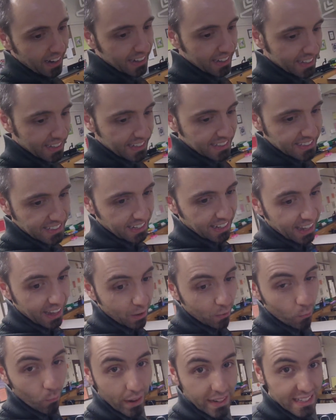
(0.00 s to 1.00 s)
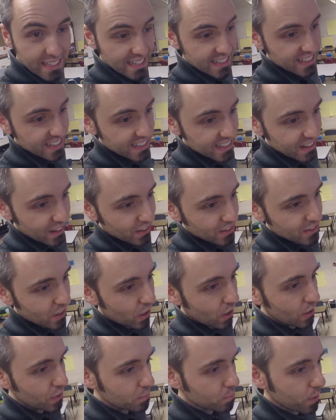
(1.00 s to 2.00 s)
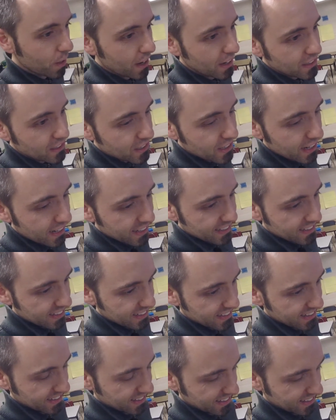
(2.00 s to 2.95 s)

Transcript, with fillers: right, kids, I can't wait to see y'all's art project.